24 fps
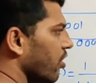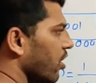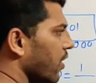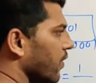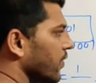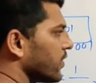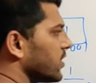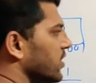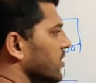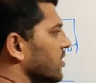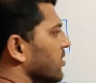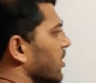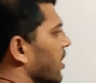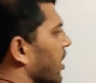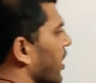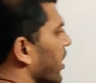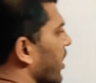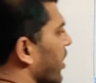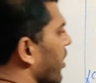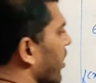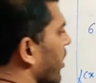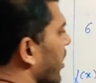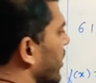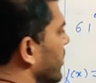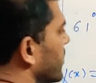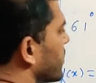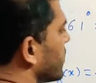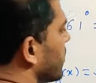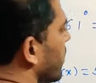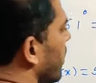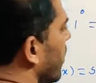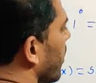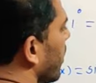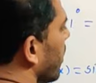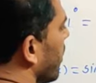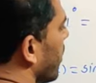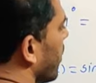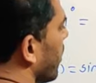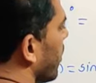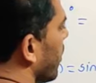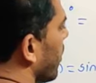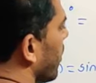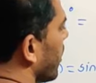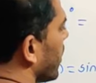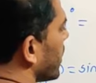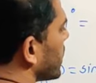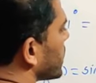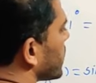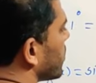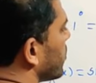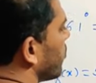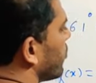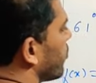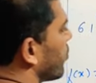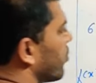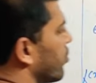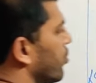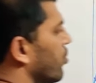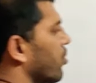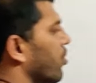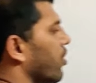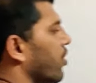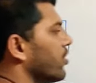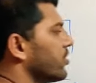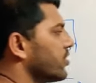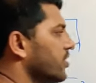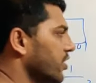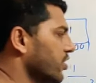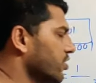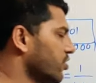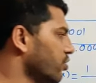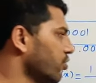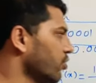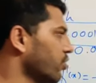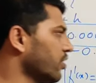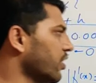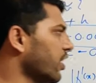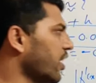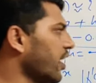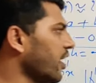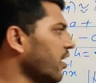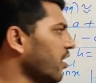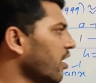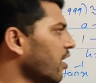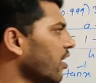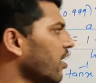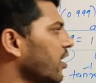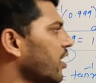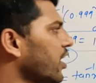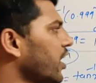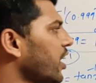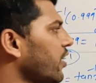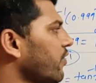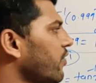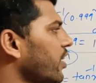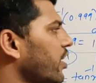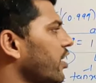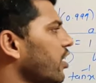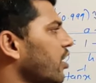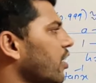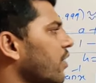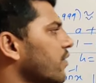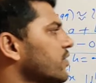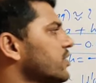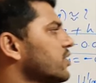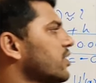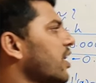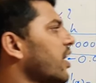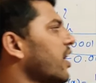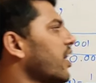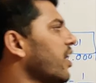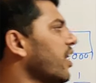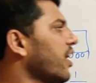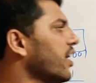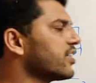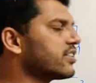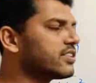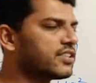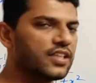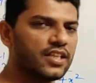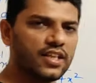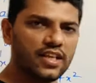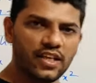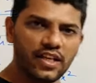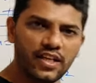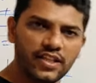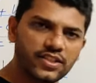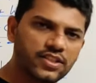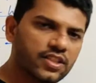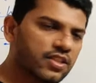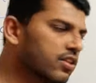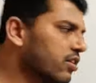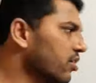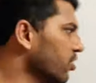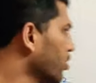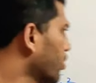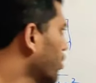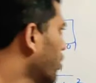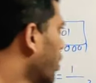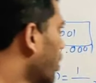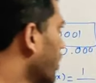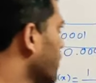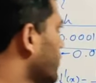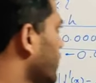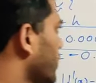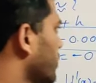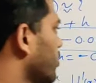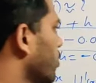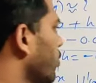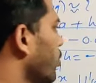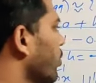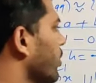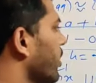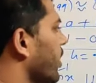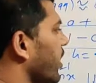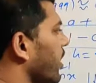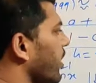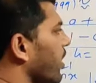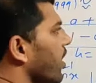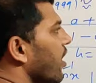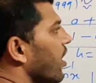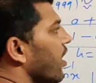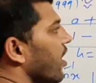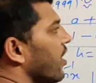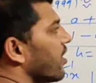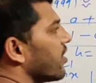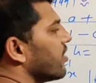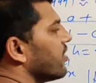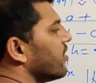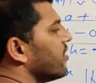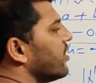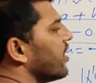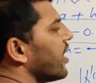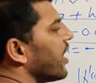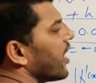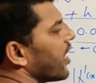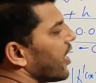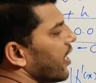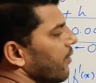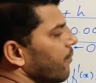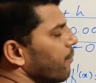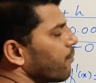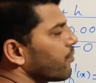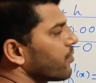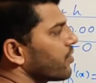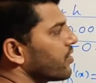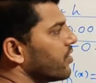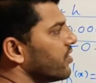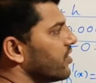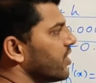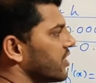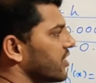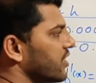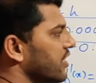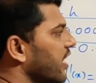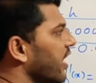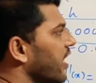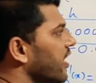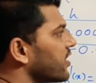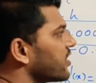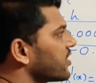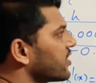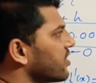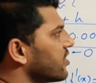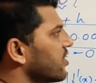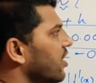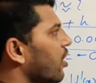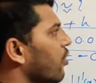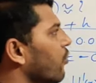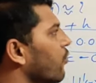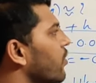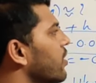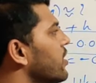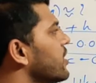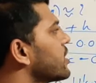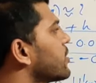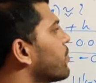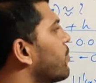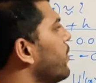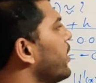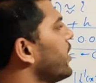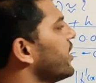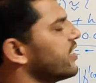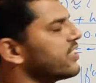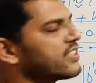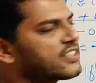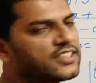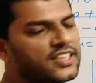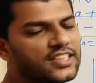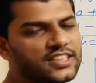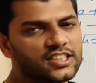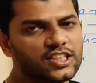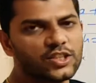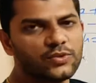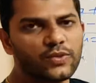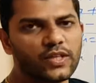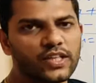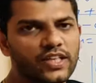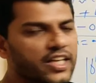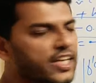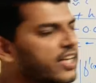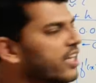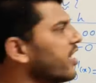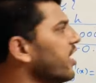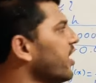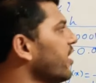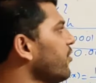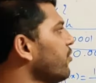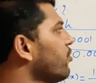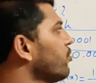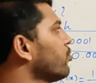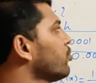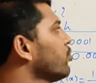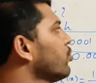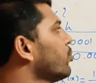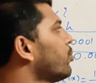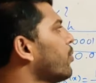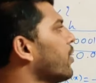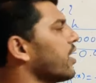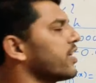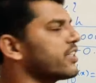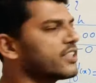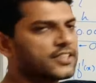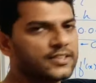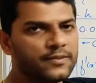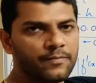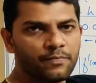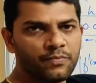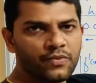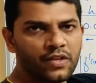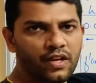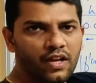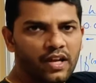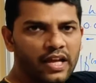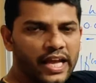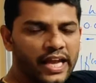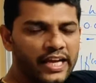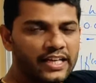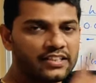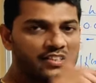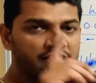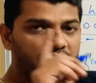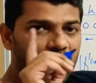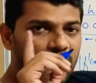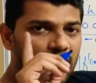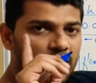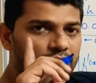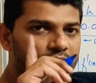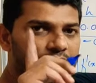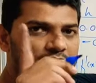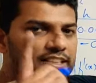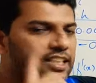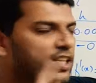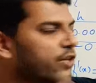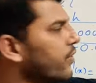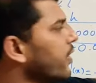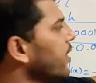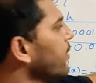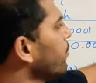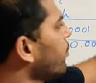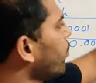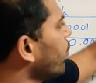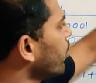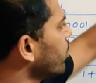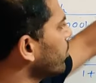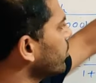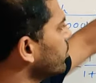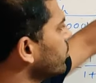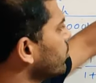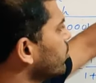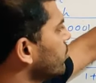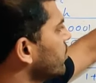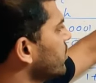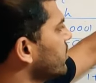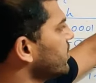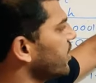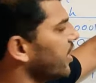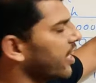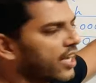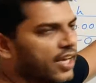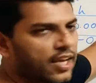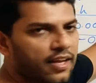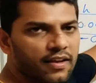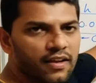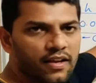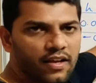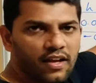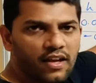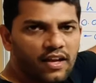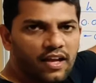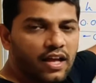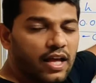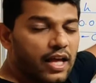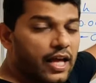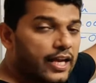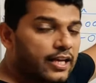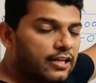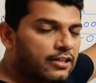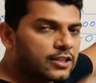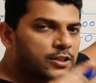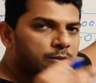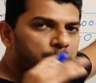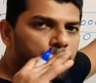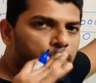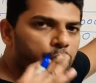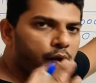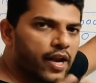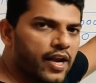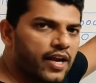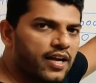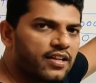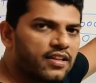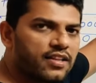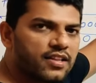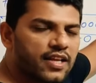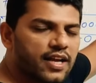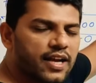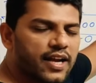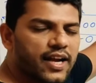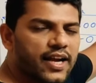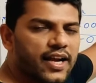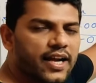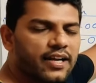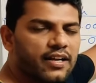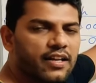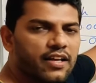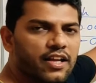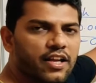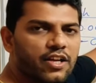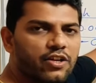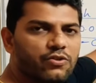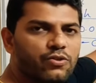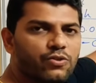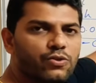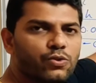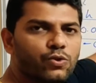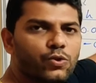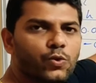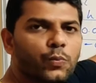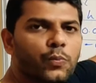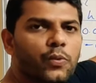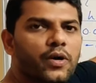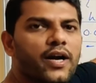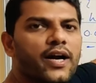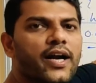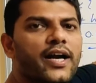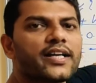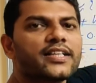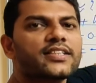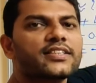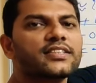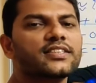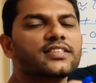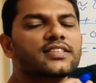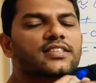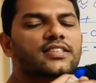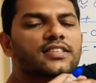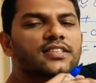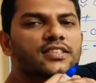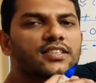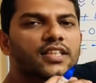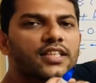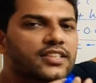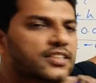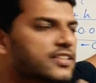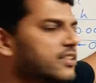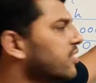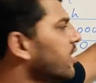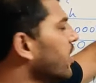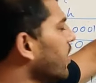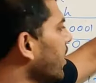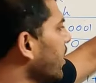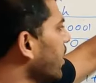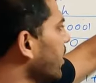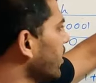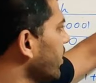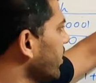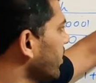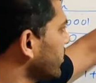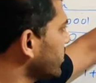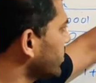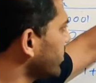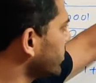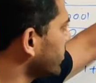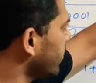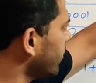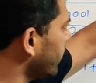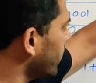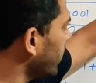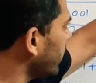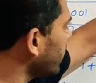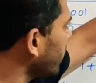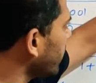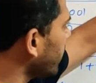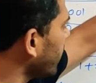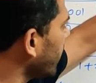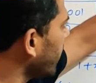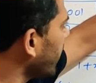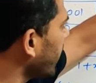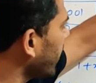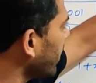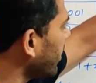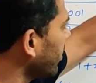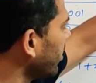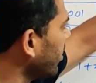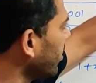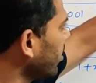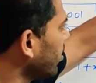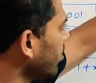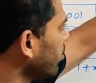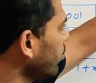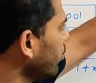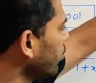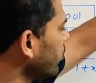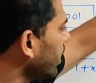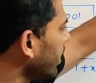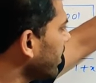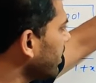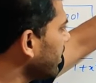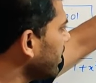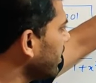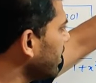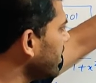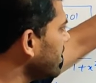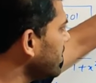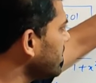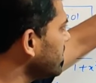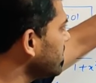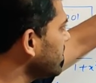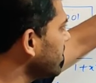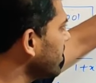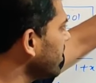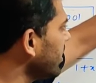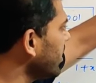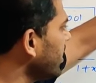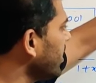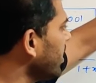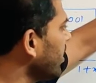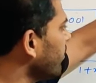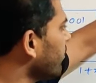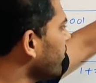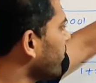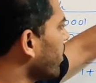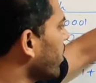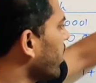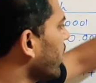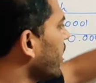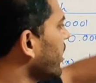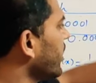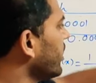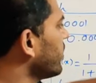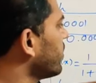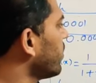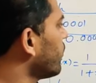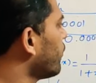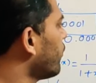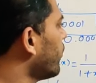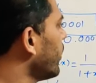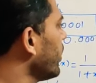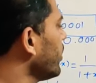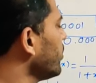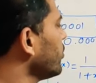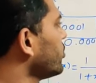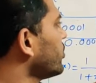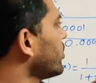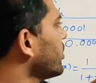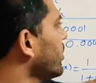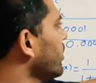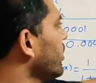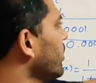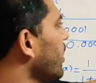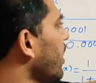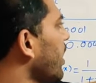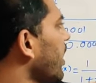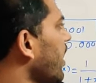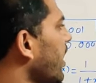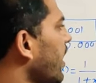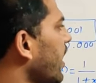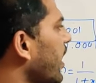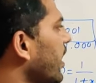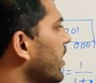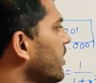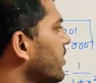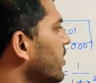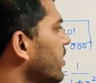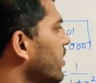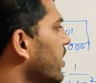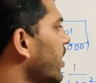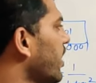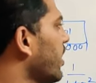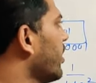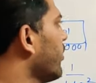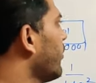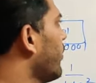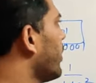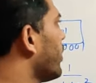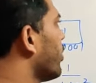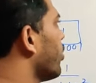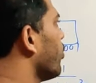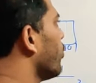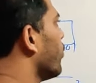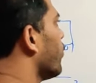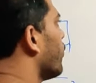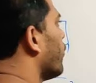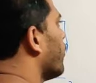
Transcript: of sine x is cos x. You know that derivative of sine x is cos x. Okay, then just guess how will you split this 61 degree into two parts, and always give importance to this A, and split that into two parts such that in such a way that you can easily define the function and the derivative